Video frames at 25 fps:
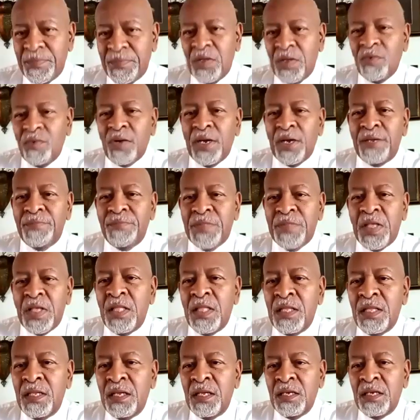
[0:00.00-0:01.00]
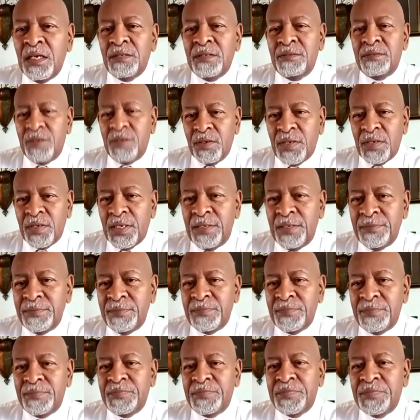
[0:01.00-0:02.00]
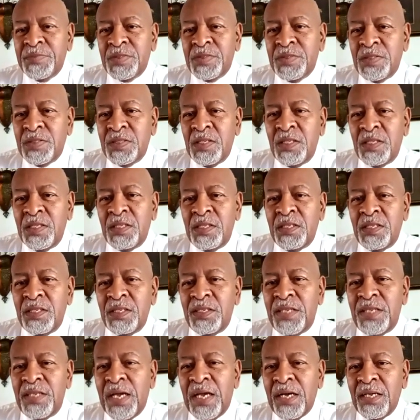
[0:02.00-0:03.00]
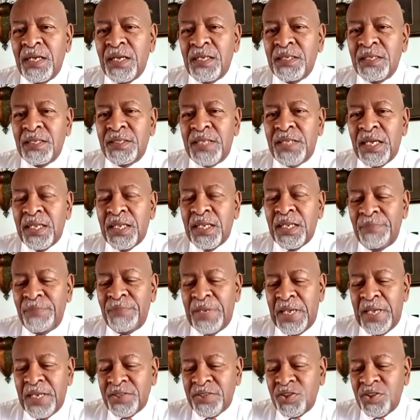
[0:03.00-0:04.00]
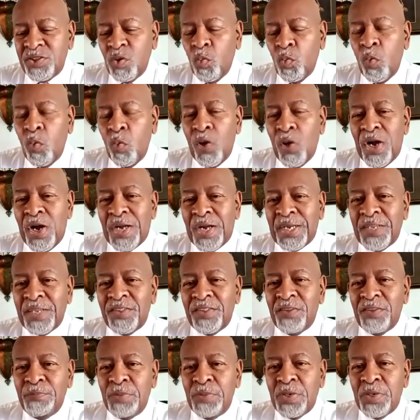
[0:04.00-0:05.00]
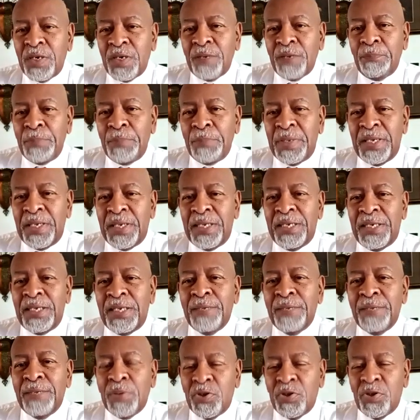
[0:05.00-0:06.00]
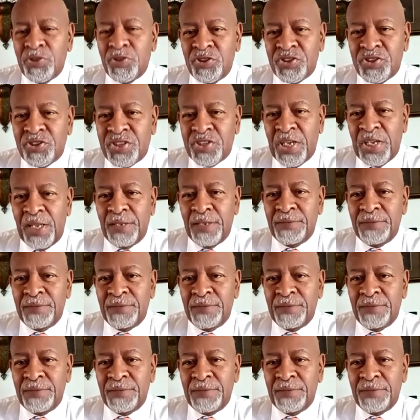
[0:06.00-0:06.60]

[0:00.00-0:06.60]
Okay. Okay. Now, now let me ask you, where can the book be purchased at?